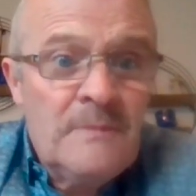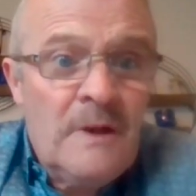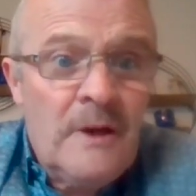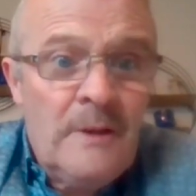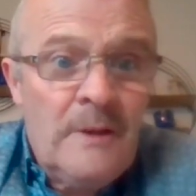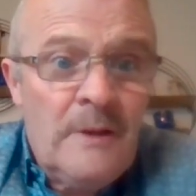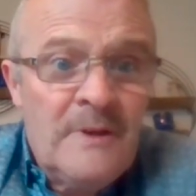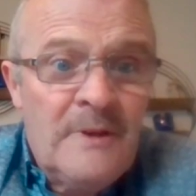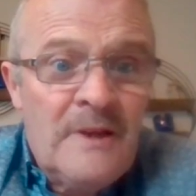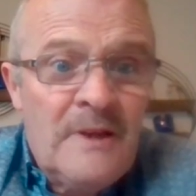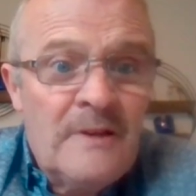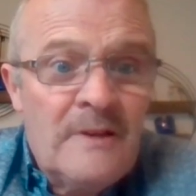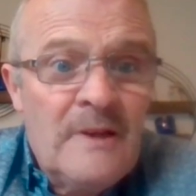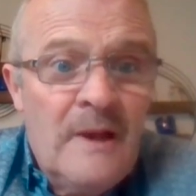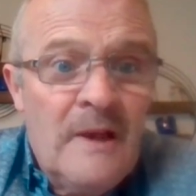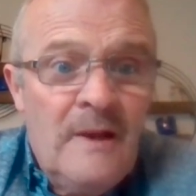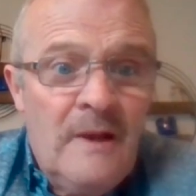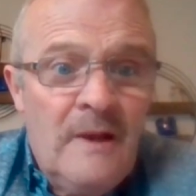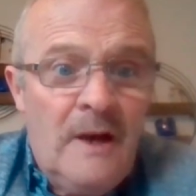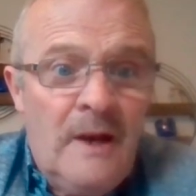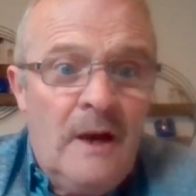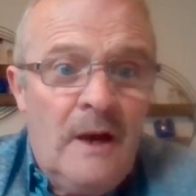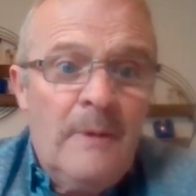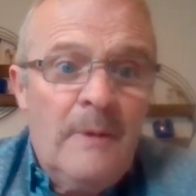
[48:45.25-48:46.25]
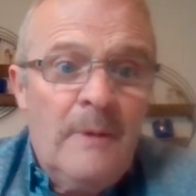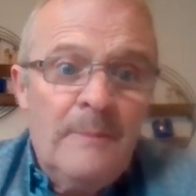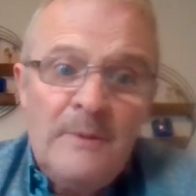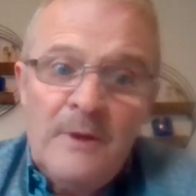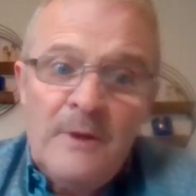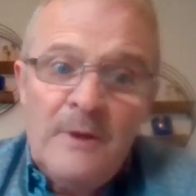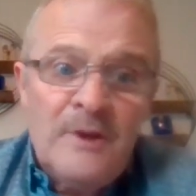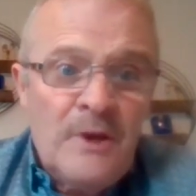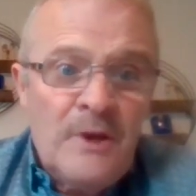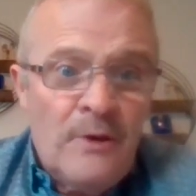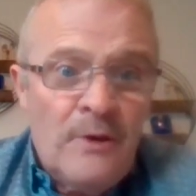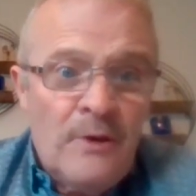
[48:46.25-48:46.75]
I might be
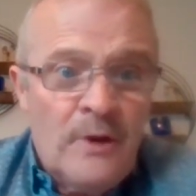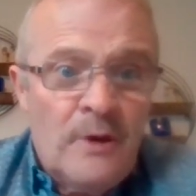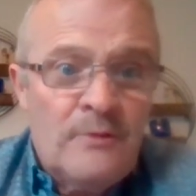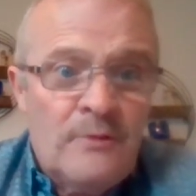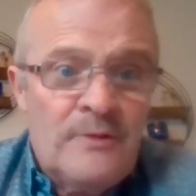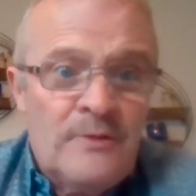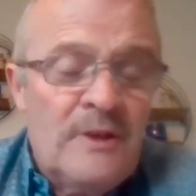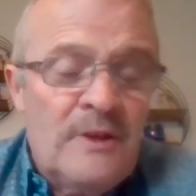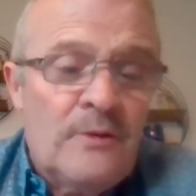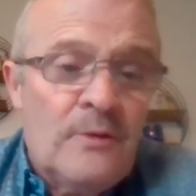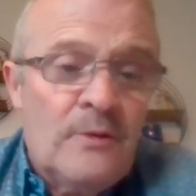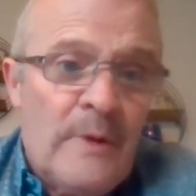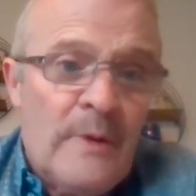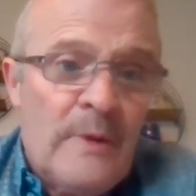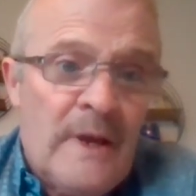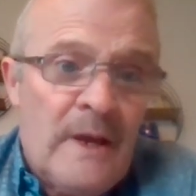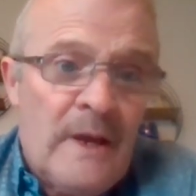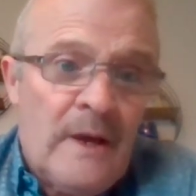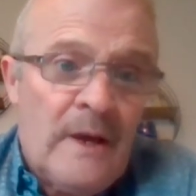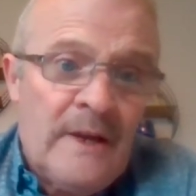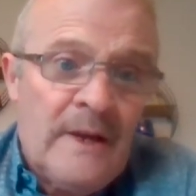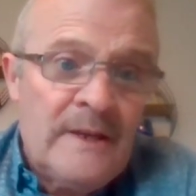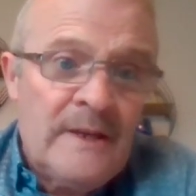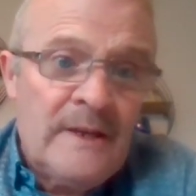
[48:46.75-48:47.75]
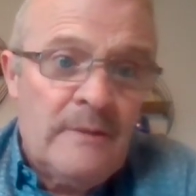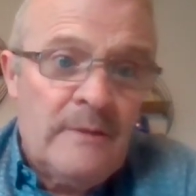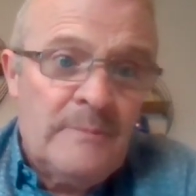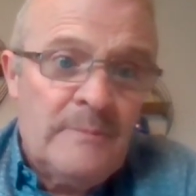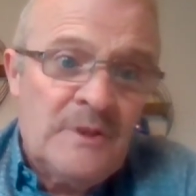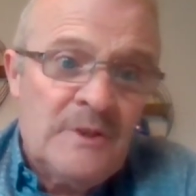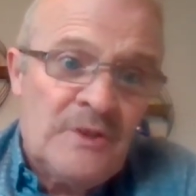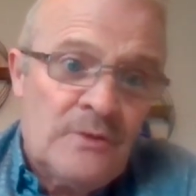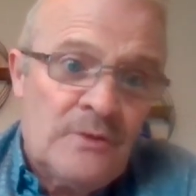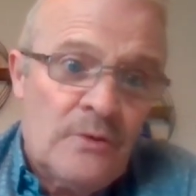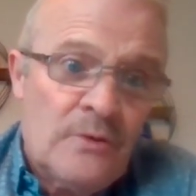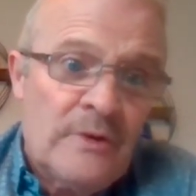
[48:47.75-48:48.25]
a year out either way on any of my
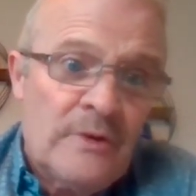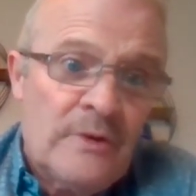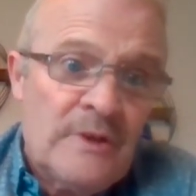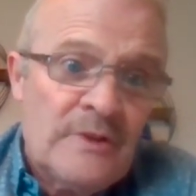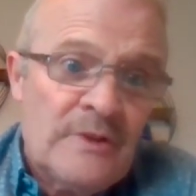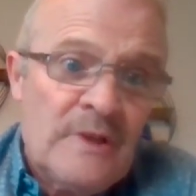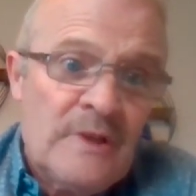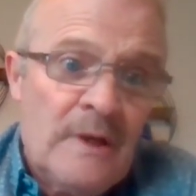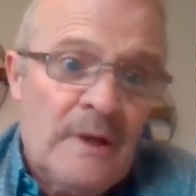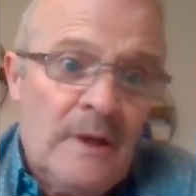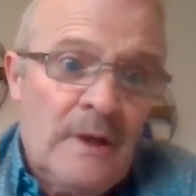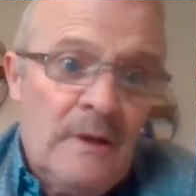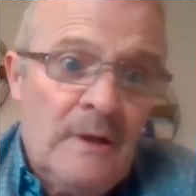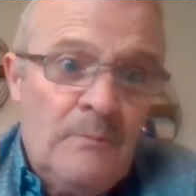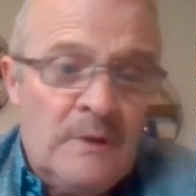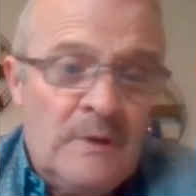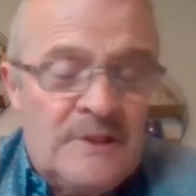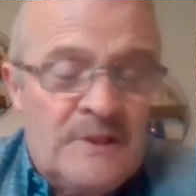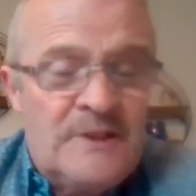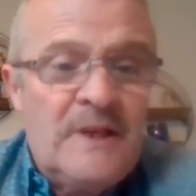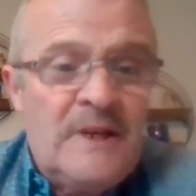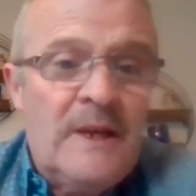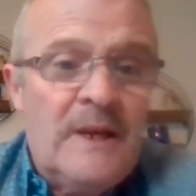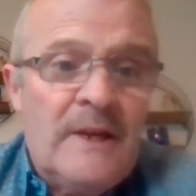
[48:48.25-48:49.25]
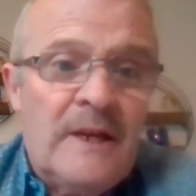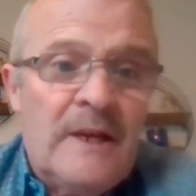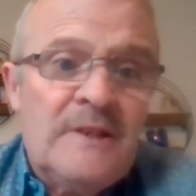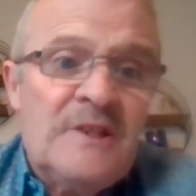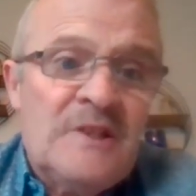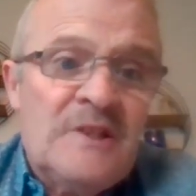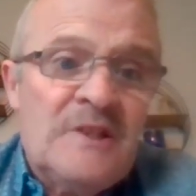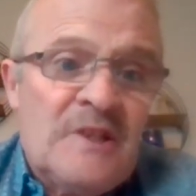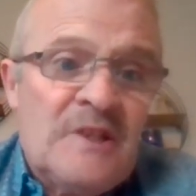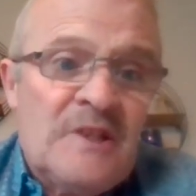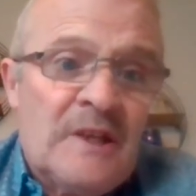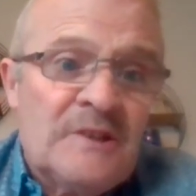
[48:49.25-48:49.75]
stories. We'll say
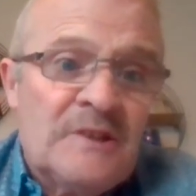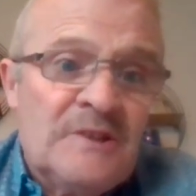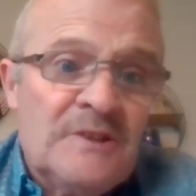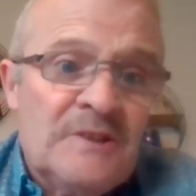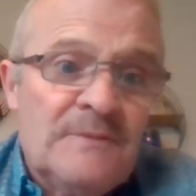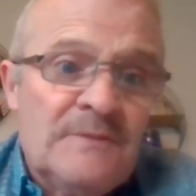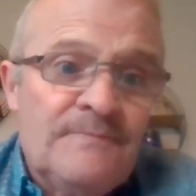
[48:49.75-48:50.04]
96.